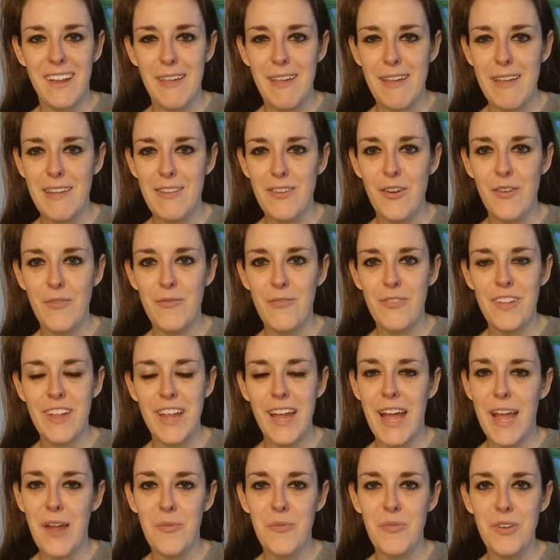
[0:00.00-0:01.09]
And hopefully
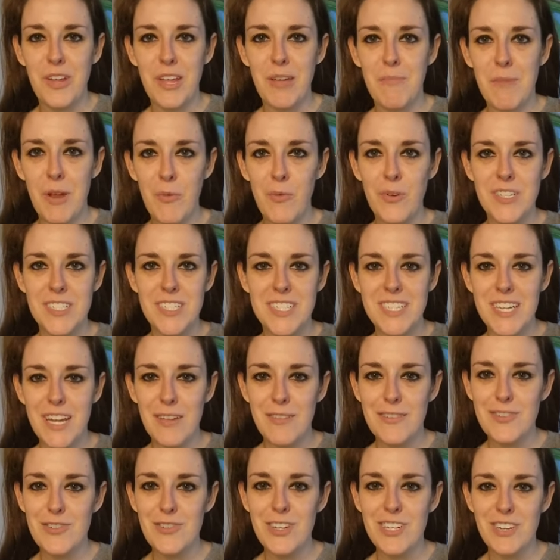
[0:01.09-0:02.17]
I will get my words
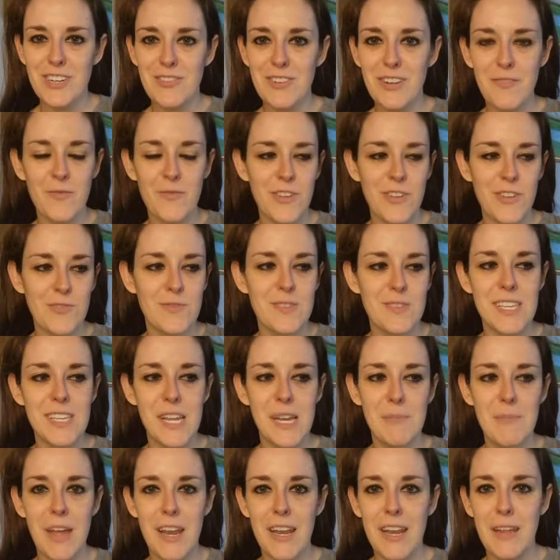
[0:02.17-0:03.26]
together so I don't confuse
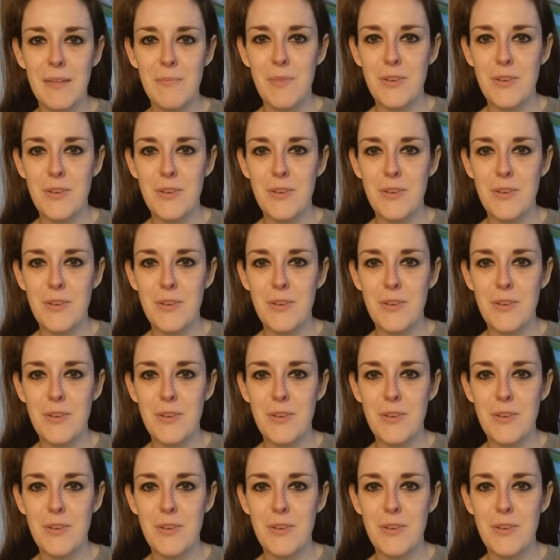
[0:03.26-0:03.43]
anybody.